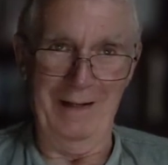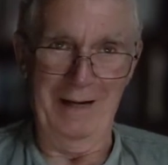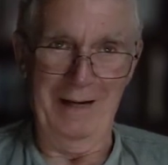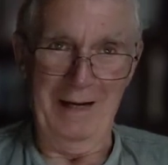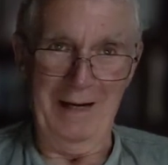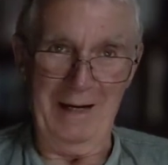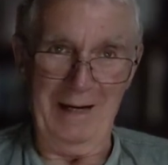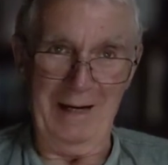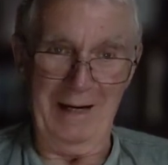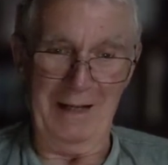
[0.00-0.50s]

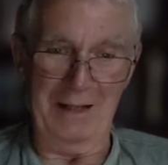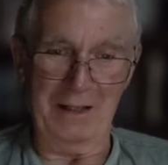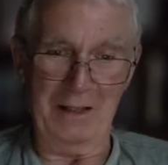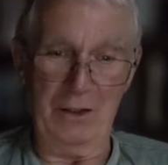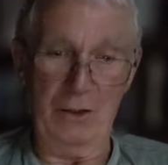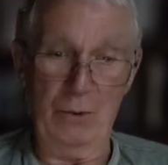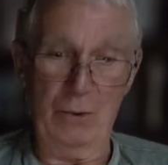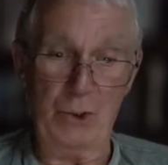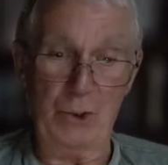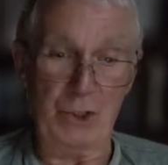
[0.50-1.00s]
And it
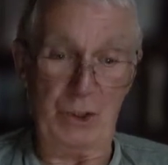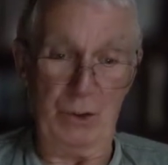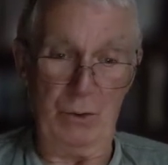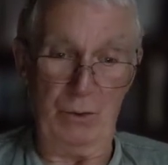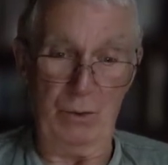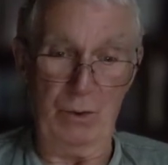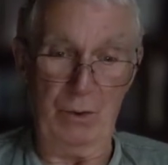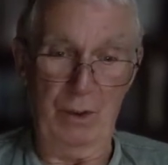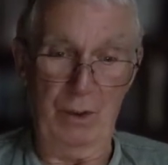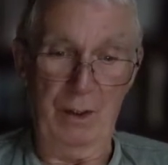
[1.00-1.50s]
also
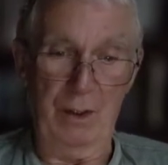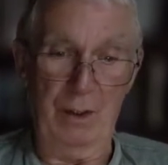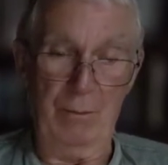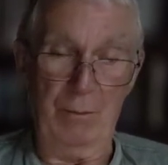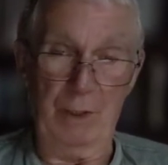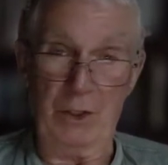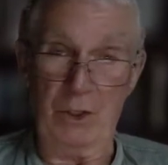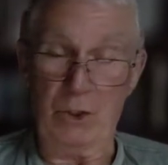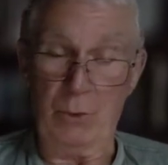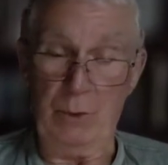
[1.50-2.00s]

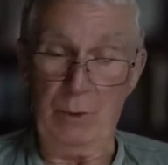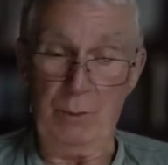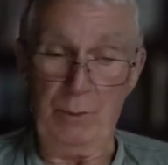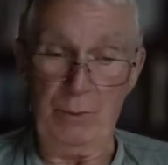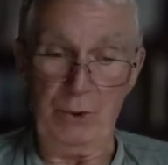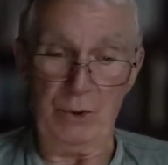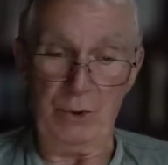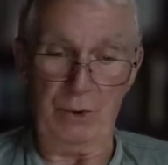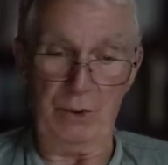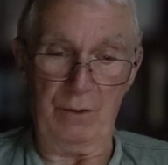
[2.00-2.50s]
makes you
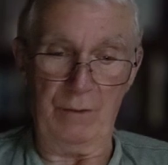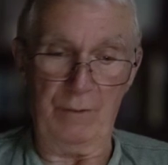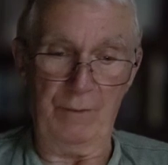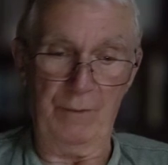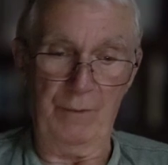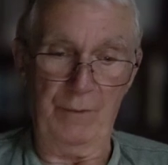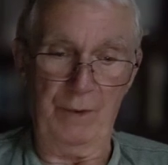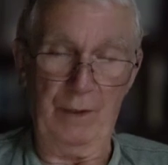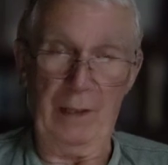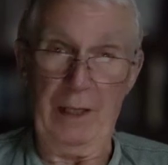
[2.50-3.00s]
impotent
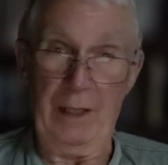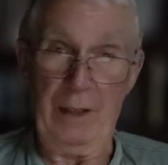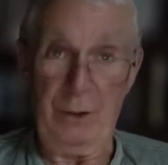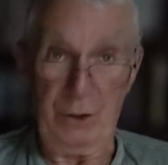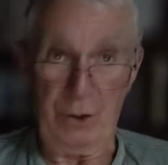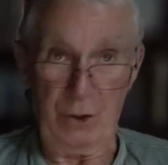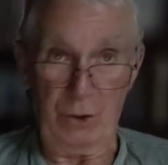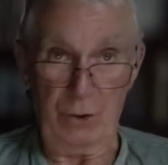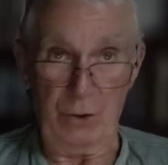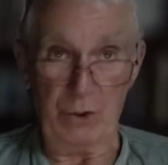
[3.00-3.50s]
and
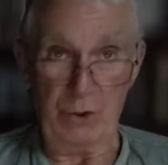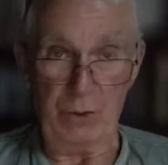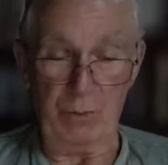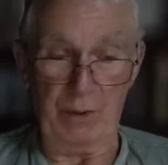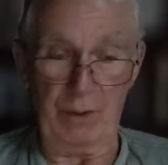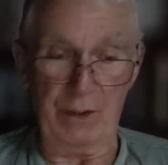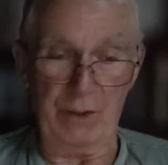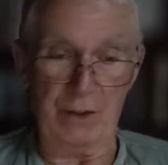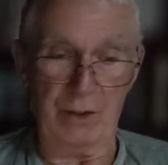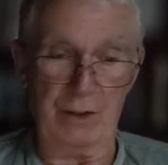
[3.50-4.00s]

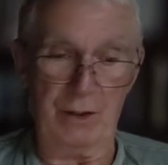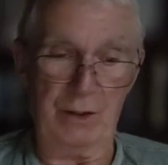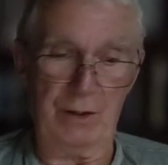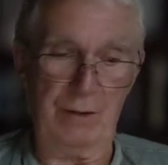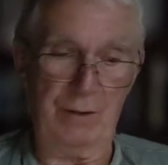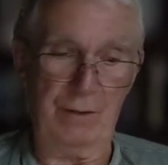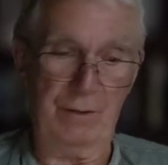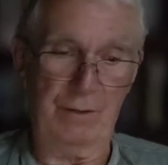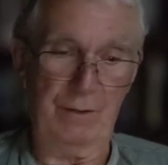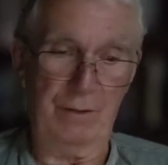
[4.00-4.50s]
constipated.
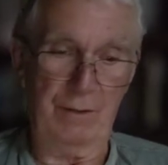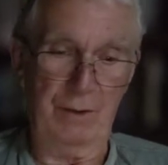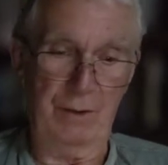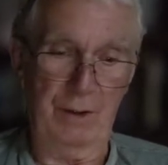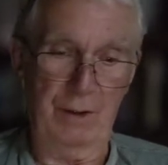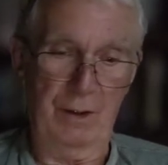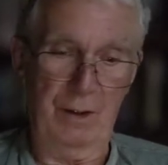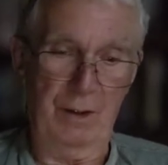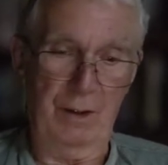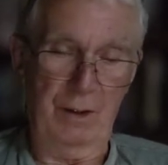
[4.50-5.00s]

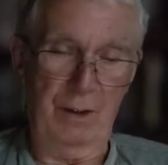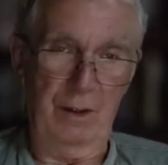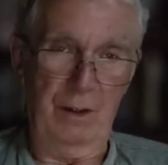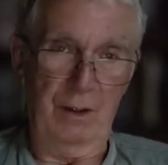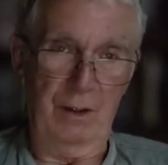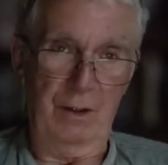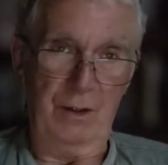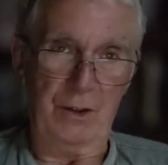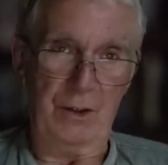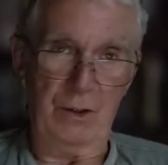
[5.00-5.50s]

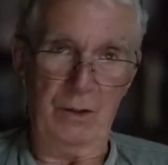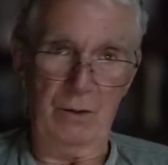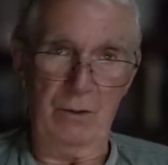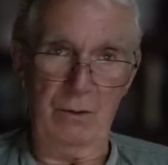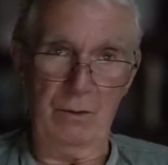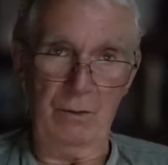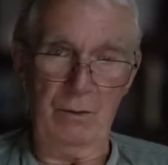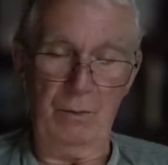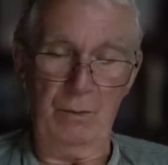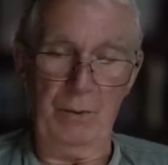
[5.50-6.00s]

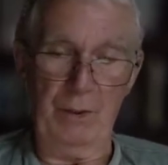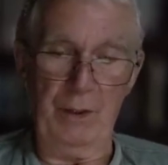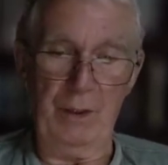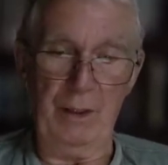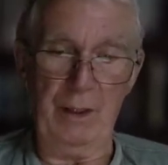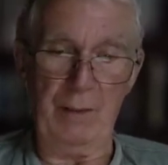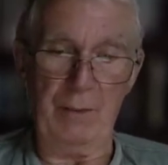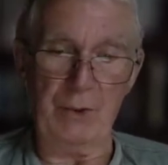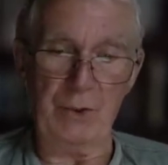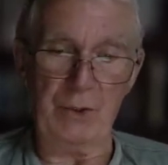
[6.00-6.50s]
So
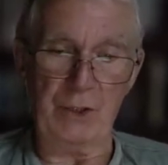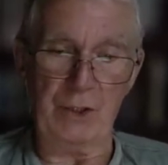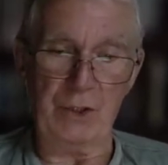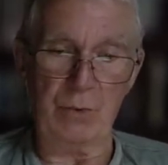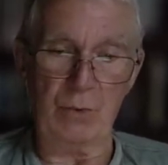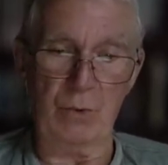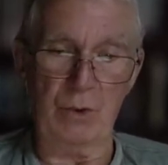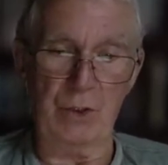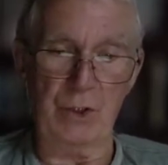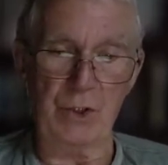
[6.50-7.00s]
perhaps that's
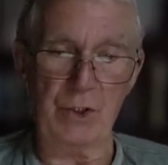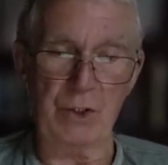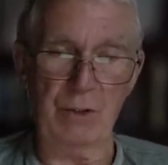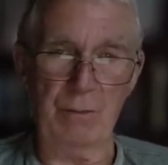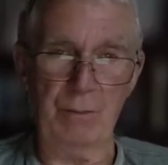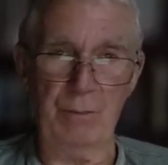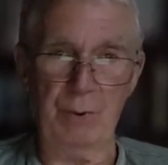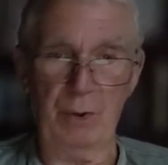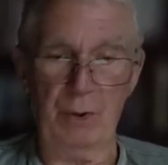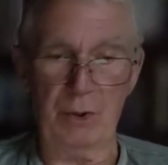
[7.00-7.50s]
why some
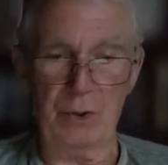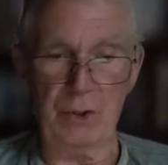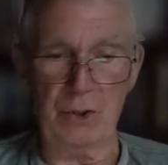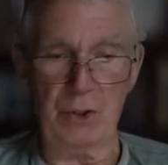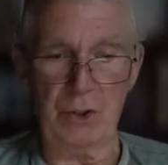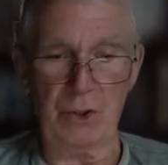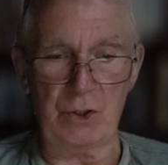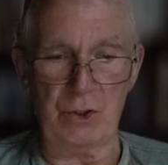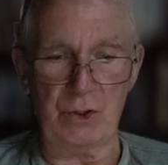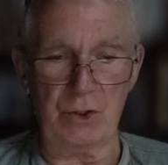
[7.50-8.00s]

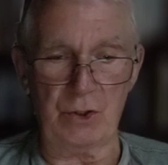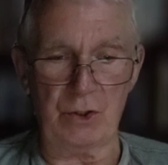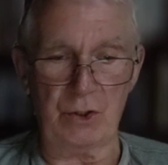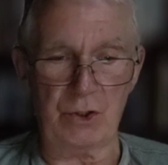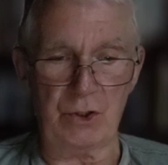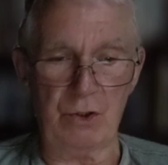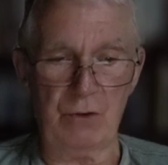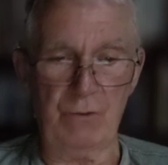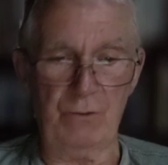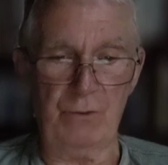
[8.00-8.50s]
politicians are
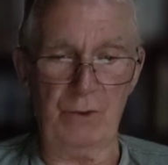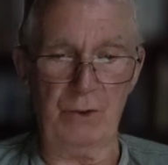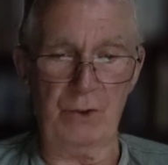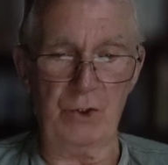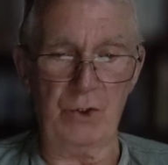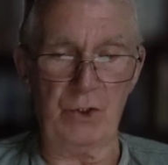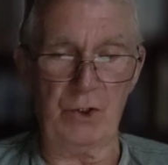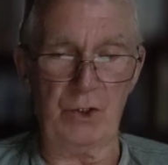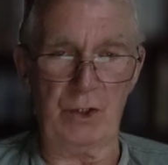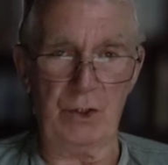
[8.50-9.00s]
so full of
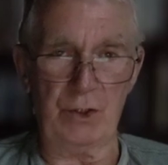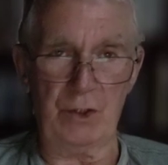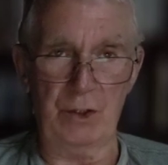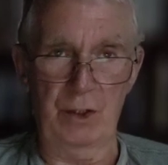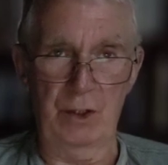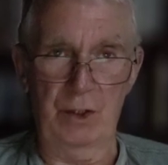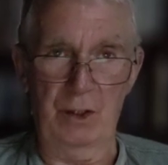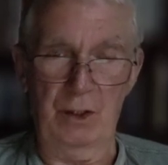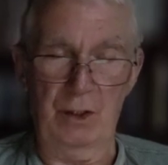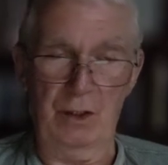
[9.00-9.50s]
shit
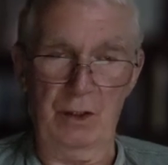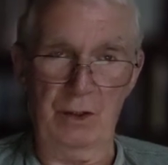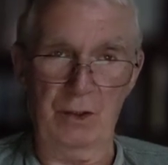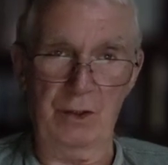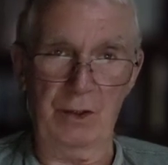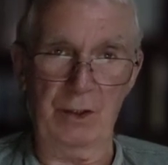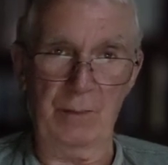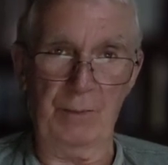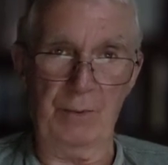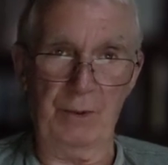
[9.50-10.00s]
and
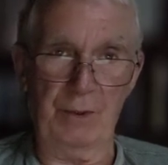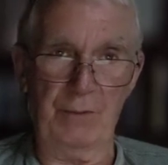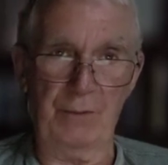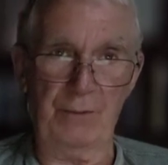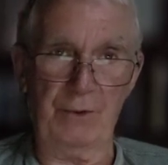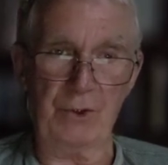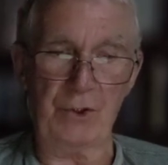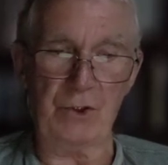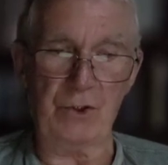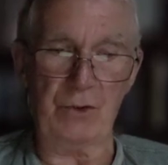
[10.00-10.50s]
deeply
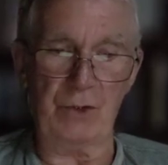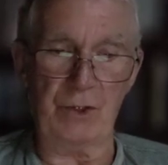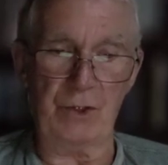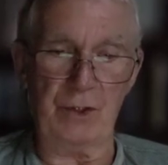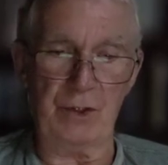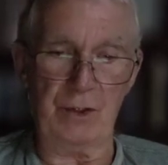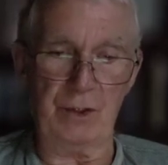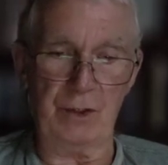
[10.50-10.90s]
frustrated.